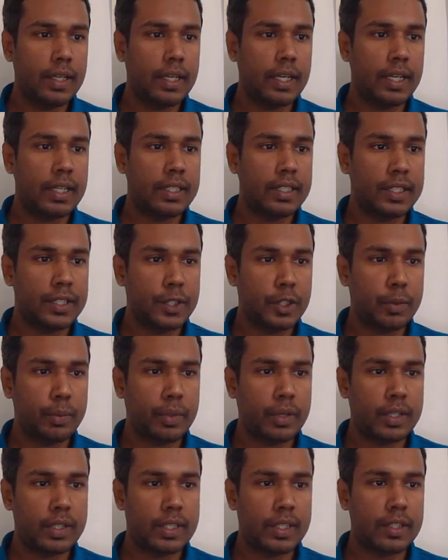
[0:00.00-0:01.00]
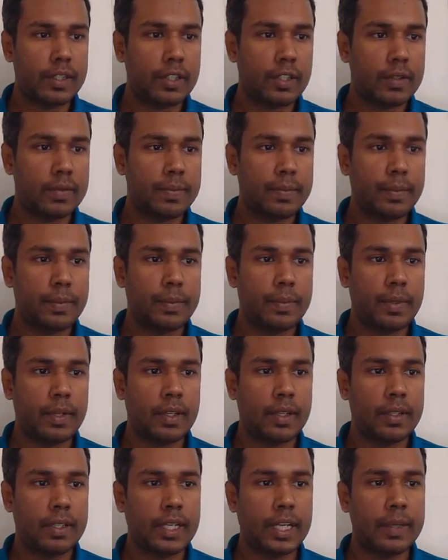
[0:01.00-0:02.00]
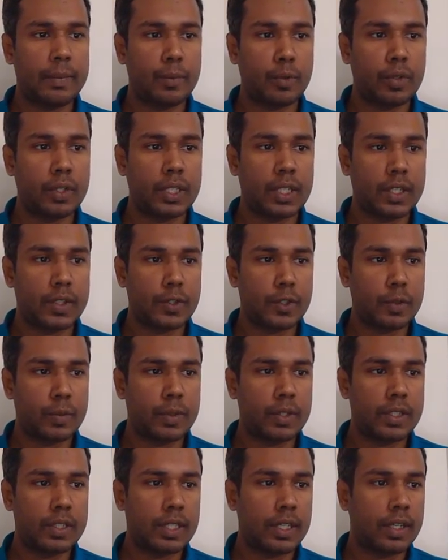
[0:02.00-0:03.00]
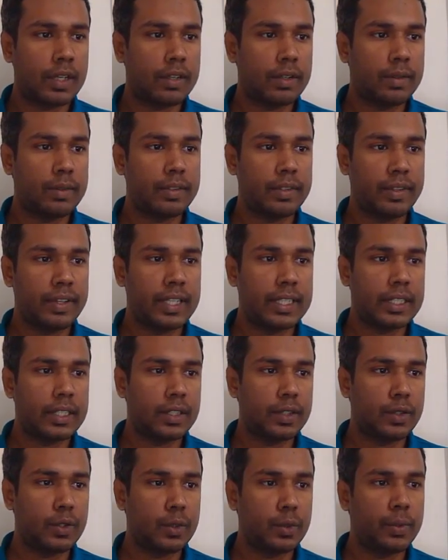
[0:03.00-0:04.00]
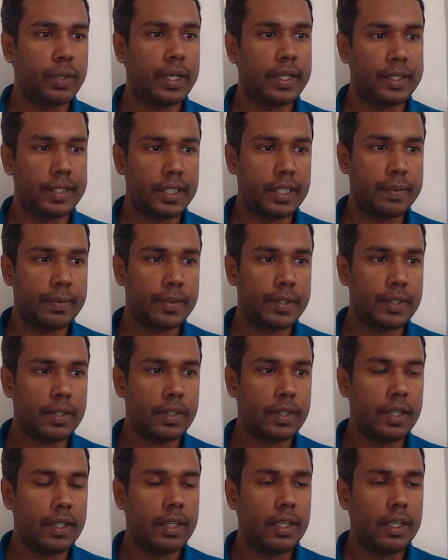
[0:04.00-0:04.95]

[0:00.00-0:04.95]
and 0% of type 1 customers are directed to ATMs,